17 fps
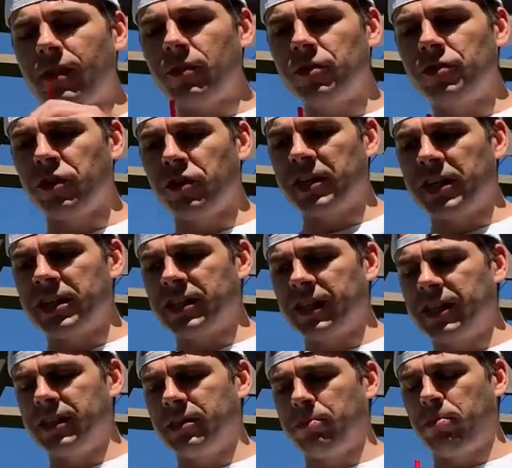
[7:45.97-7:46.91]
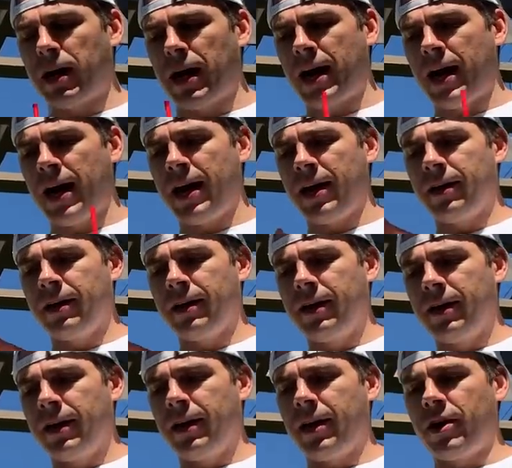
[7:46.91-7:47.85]
So the things I need to buy
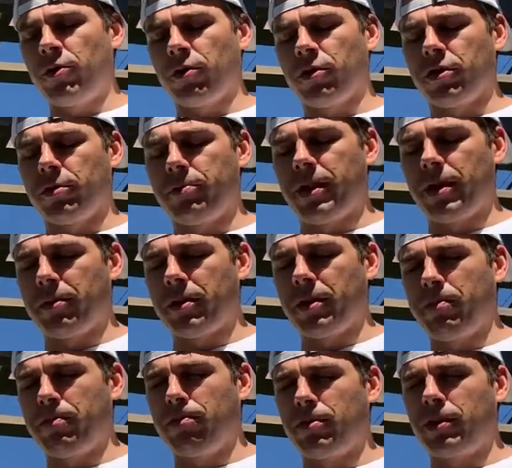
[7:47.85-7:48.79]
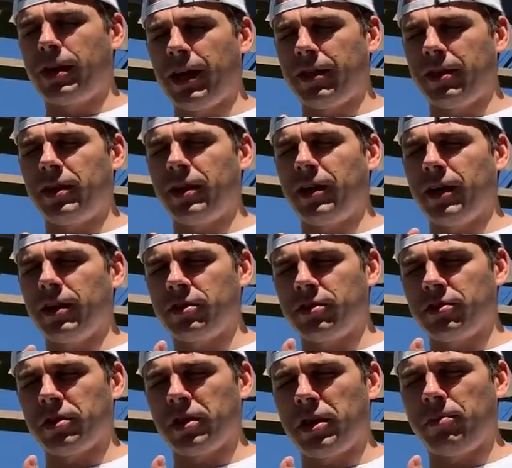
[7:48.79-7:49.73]
in order to be able to get the
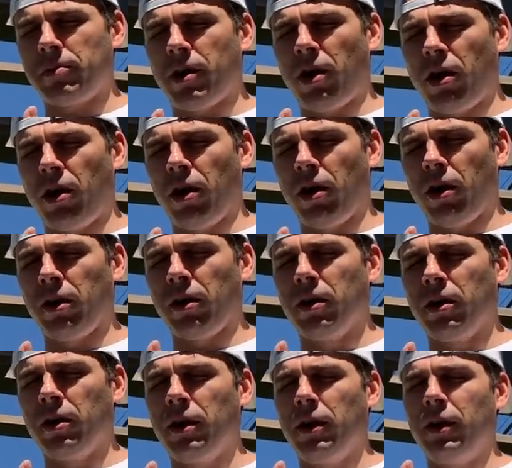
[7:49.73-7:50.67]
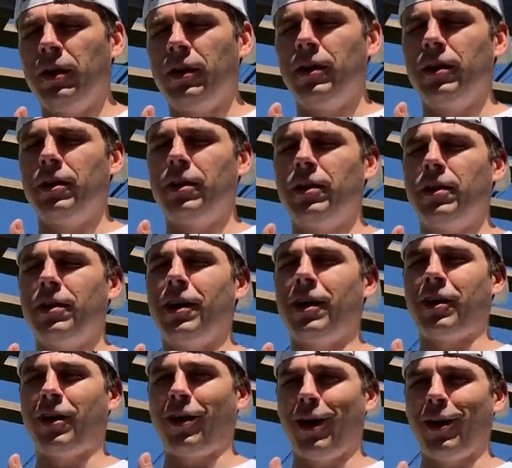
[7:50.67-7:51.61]
Airstream are a
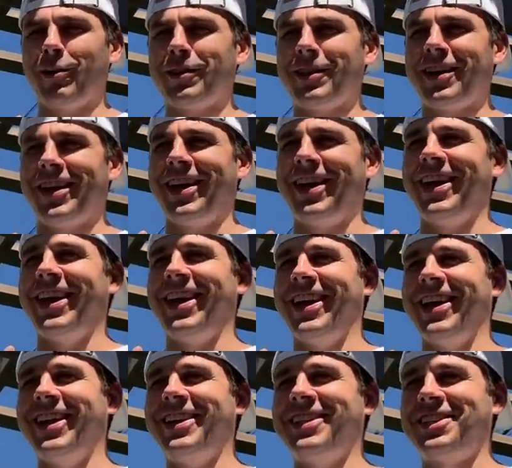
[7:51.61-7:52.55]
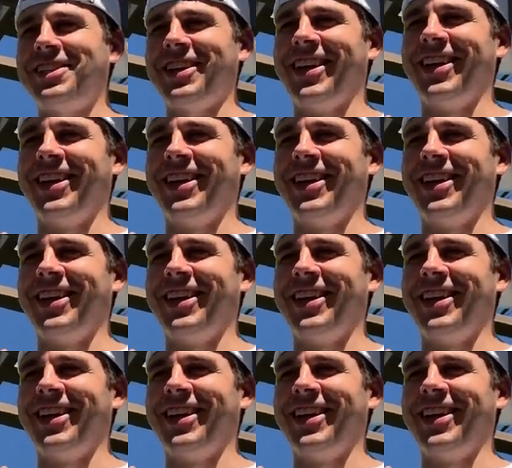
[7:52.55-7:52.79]
car with a hitch.